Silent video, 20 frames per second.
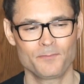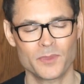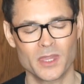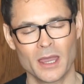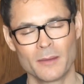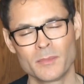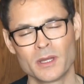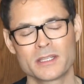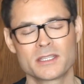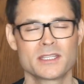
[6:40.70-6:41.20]

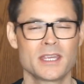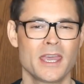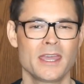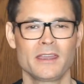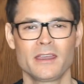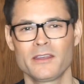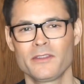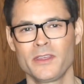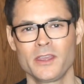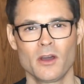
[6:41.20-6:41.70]
I'm not
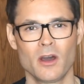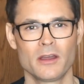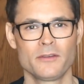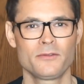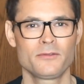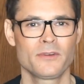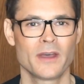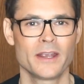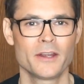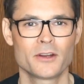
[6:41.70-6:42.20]
saying the odd
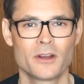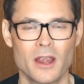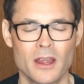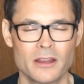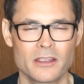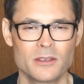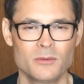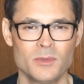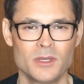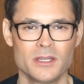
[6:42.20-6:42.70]
fighter
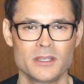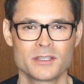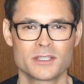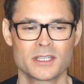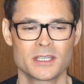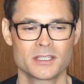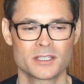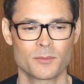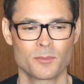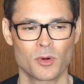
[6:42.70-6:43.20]
argument
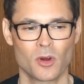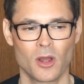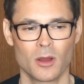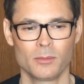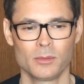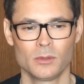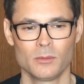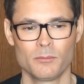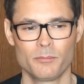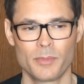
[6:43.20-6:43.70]
is a
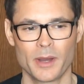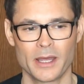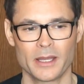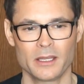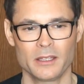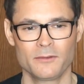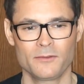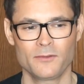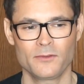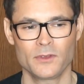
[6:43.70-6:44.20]
problem, but
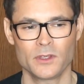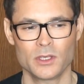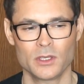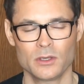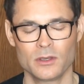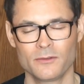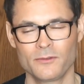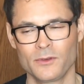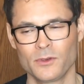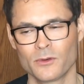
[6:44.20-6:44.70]
if
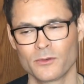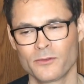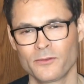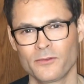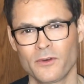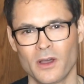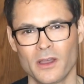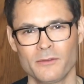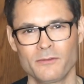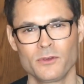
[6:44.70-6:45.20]
you
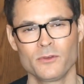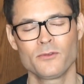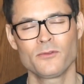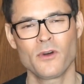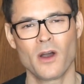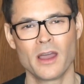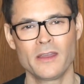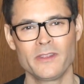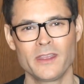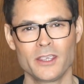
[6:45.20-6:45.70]

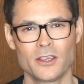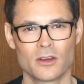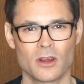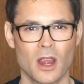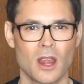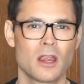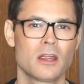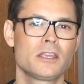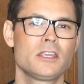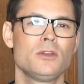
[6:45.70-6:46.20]
find that you're
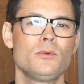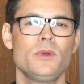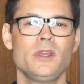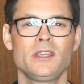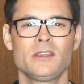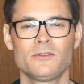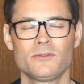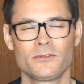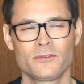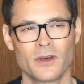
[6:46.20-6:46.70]

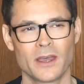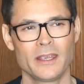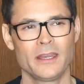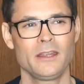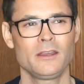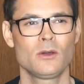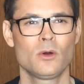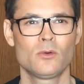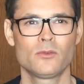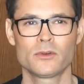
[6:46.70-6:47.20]
arguing and
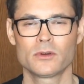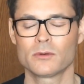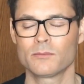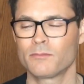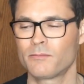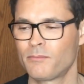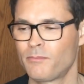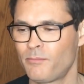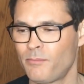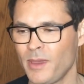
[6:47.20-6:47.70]
fighting over
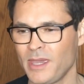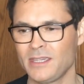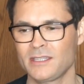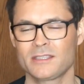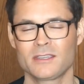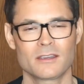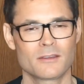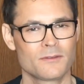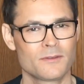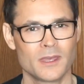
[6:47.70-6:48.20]

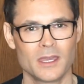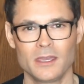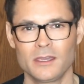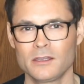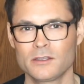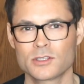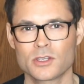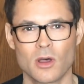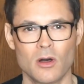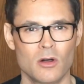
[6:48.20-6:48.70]
basic
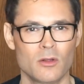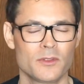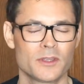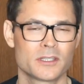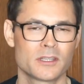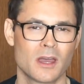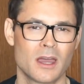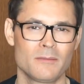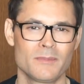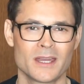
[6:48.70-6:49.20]
things all the
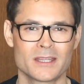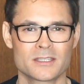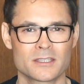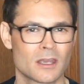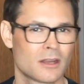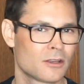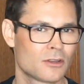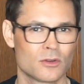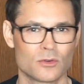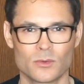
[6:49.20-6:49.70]
time, that's
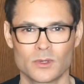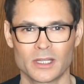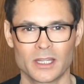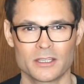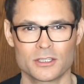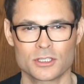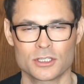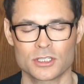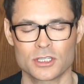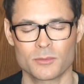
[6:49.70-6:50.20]
not a good
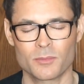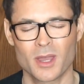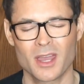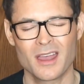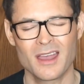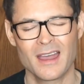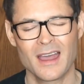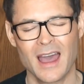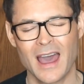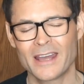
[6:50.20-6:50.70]
relationship.
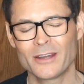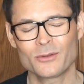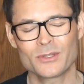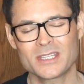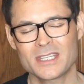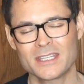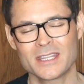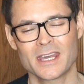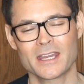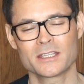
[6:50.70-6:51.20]
I don't
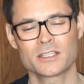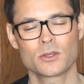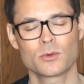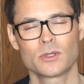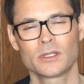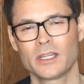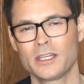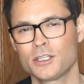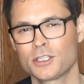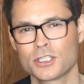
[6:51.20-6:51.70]
see that as a
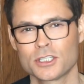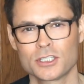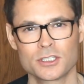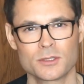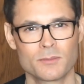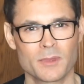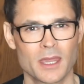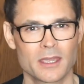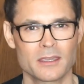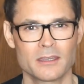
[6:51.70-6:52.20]

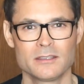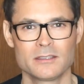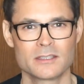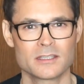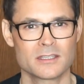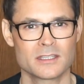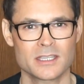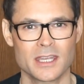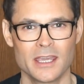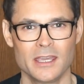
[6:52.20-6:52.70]
relationship that can
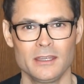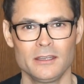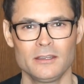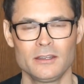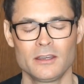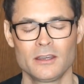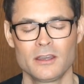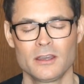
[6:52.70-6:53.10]
sustain